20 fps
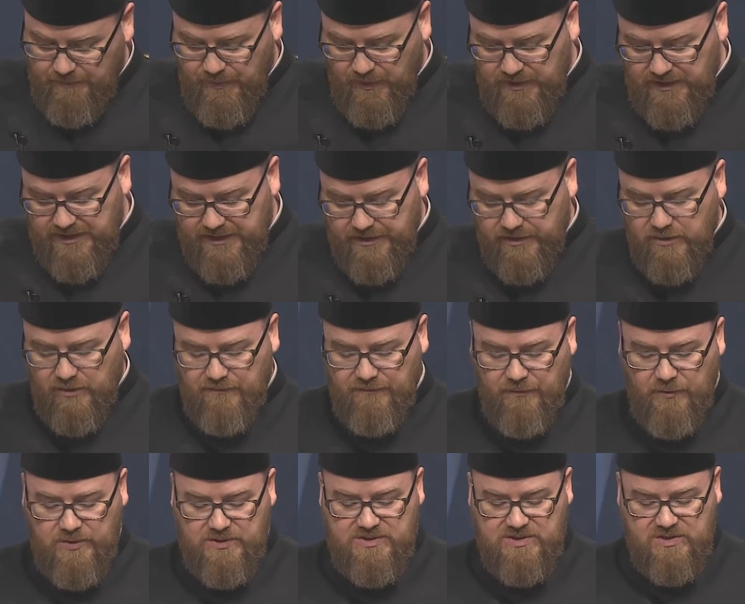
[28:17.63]
political
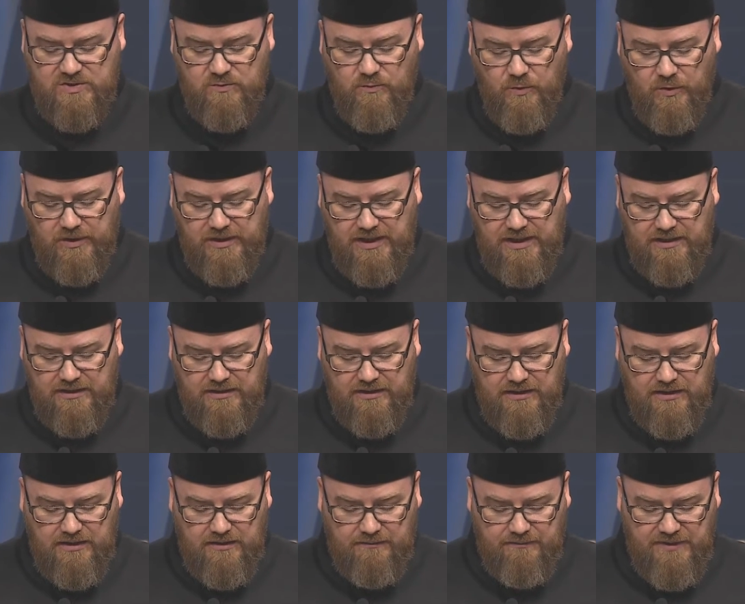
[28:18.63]
forces working
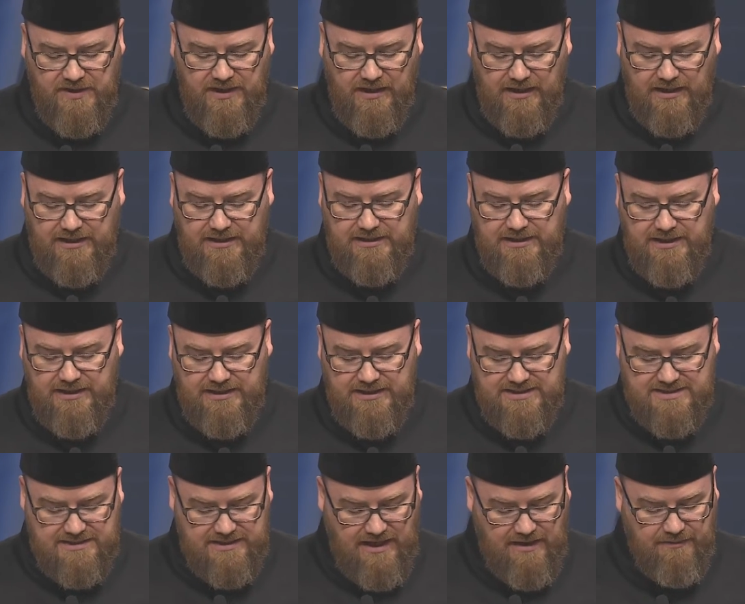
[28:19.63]
behind an
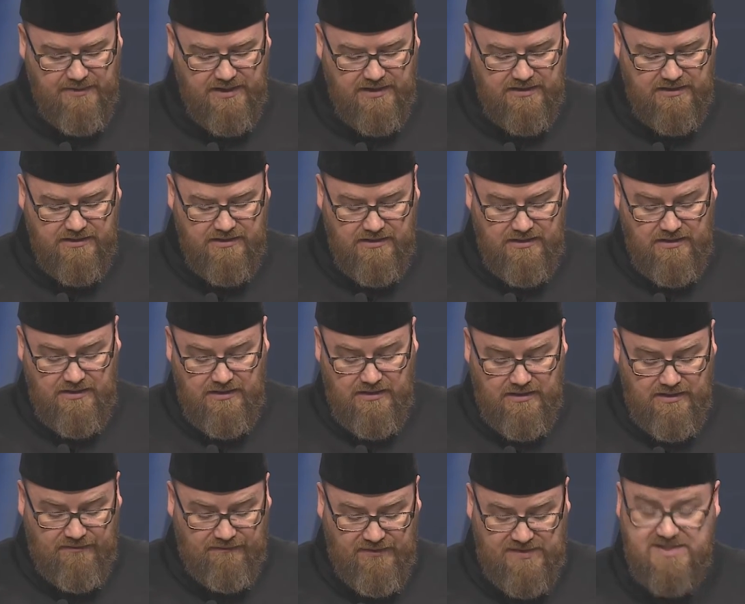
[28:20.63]
Islamic
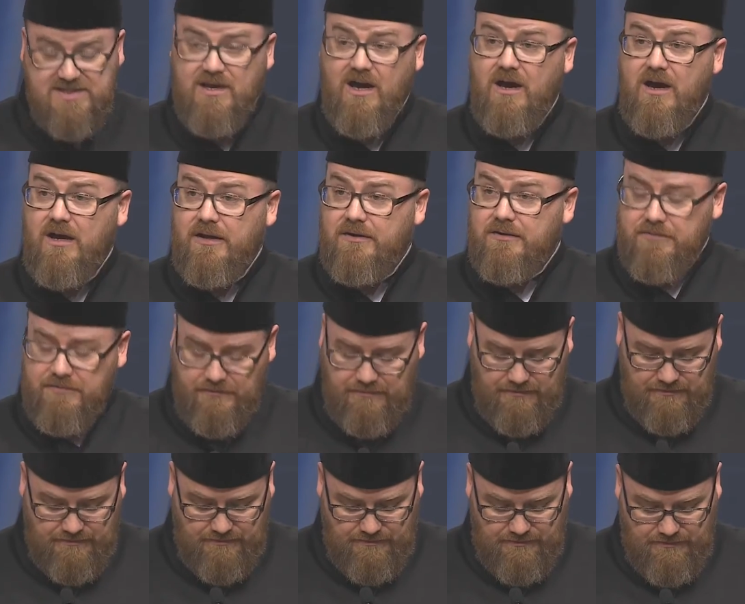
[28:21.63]
facade.
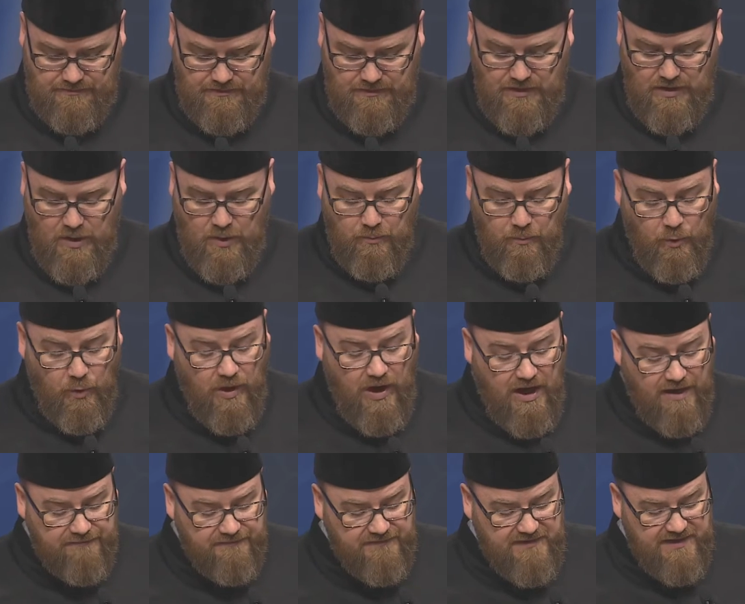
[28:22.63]
More
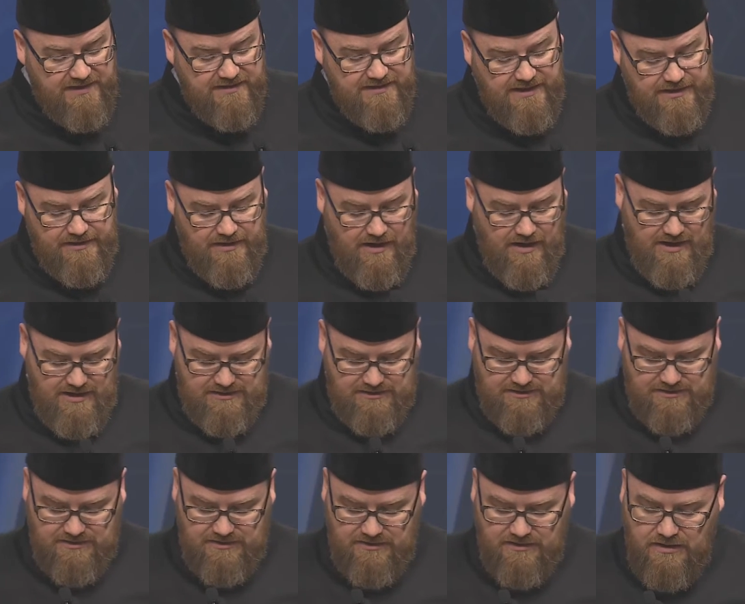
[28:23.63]
often than
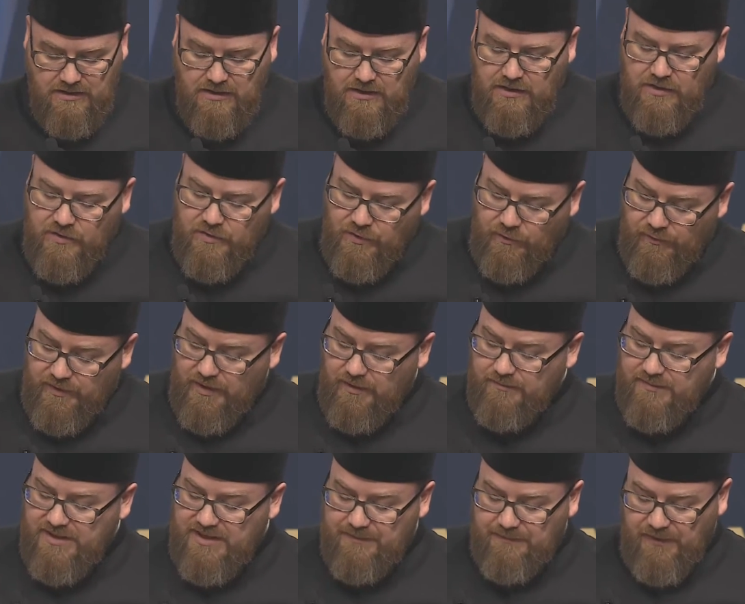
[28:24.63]
not, the real
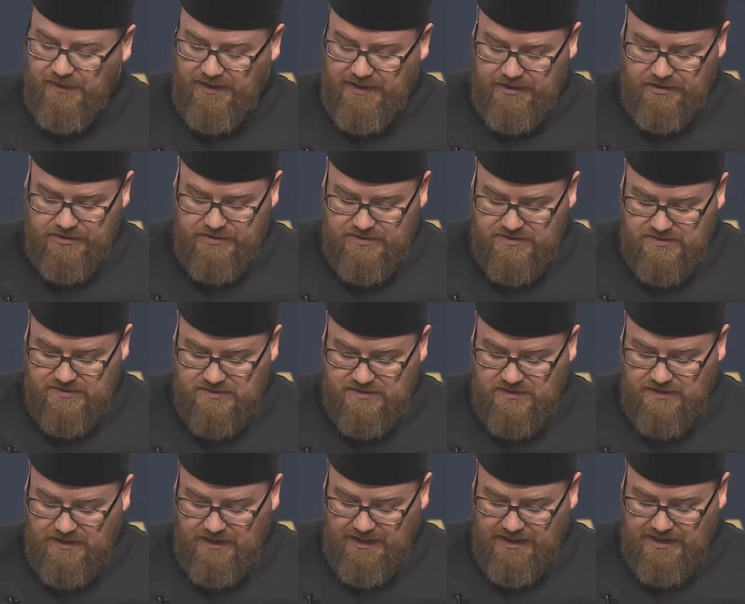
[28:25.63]
manipulators
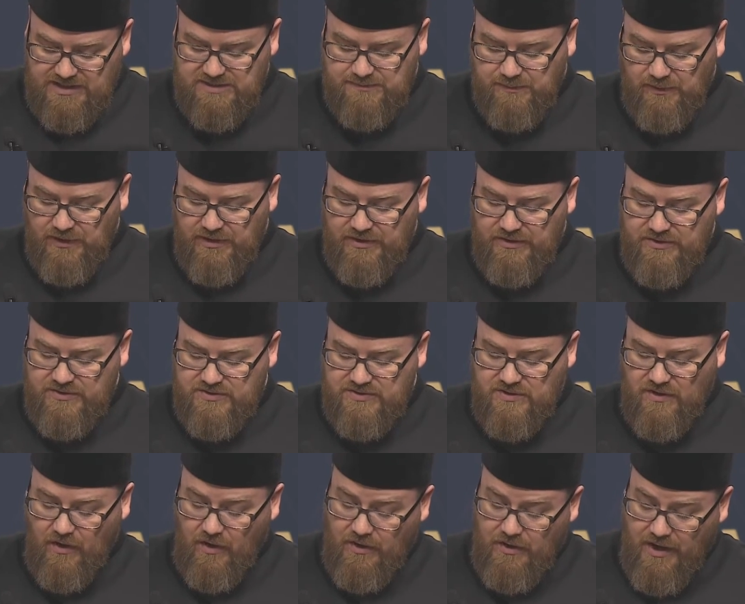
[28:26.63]
and exploiters
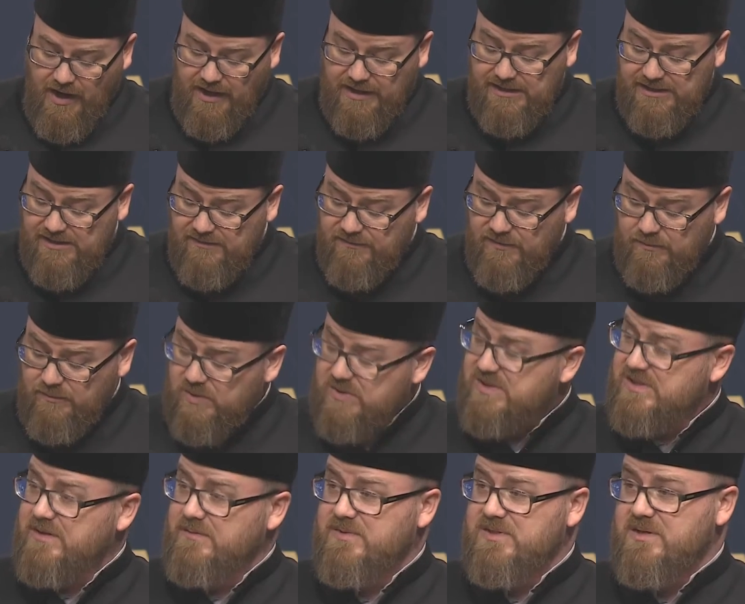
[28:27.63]
are not even
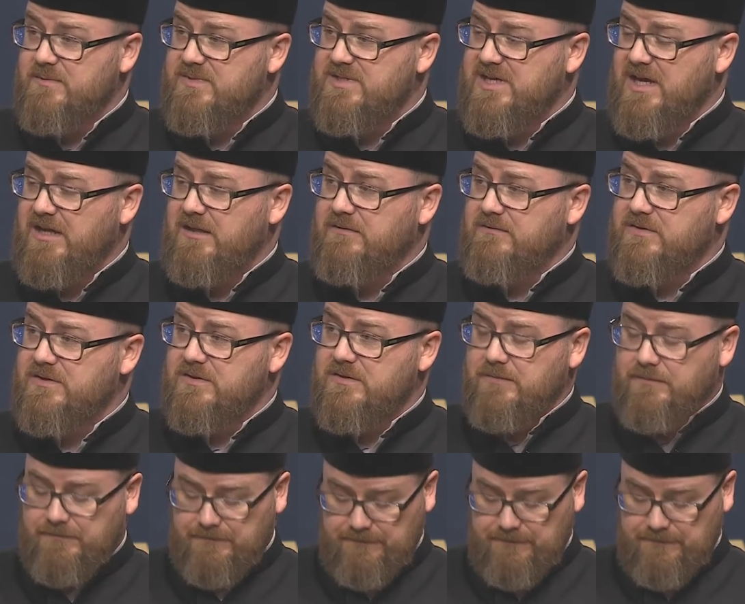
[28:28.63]
Muslims themselves.